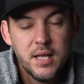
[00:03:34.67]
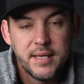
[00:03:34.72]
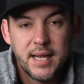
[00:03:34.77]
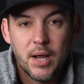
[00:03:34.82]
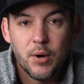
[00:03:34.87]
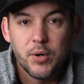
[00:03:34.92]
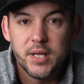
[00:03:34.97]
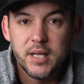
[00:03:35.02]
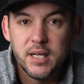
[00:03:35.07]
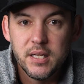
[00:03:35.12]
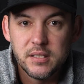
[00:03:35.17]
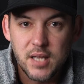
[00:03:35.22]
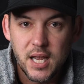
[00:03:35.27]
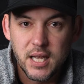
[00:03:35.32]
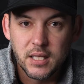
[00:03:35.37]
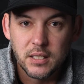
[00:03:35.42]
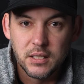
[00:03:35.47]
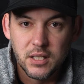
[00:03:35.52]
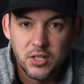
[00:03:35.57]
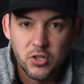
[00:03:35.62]
Now it is
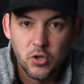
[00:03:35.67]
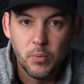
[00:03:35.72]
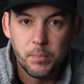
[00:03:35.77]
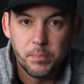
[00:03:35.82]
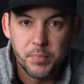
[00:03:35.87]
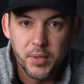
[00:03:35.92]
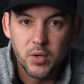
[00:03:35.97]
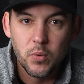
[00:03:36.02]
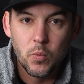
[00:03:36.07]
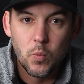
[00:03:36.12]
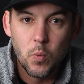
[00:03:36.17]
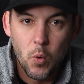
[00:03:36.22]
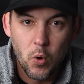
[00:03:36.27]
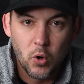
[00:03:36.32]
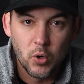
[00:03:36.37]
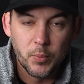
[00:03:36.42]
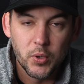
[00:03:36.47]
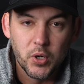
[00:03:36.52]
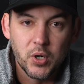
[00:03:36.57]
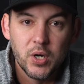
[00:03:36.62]
a little bit
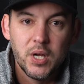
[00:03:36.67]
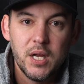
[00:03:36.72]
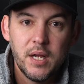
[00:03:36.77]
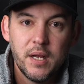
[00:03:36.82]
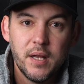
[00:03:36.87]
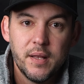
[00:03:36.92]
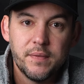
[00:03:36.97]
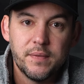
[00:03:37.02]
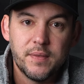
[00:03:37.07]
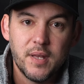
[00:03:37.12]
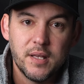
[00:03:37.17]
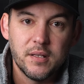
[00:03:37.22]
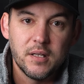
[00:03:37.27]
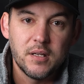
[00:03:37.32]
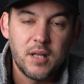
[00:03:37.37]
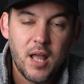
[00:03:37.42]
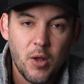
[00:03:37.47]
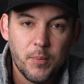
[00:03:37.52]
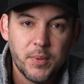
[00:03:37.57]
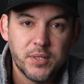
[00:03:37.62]
warmer than
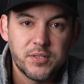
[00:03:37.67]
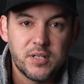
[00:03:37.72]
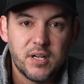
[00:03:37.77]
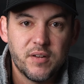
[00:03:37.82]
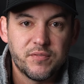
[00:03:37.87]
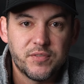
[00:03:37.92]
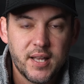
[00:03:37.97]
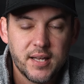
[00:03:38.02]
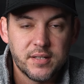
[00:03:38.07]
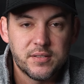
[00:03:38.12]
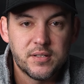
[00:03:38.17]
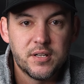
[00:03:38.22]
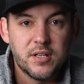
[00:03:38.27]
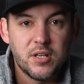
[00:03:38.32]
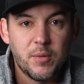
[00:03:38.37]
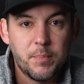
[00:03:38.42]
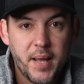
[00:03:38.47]
the helmets that I've tested in the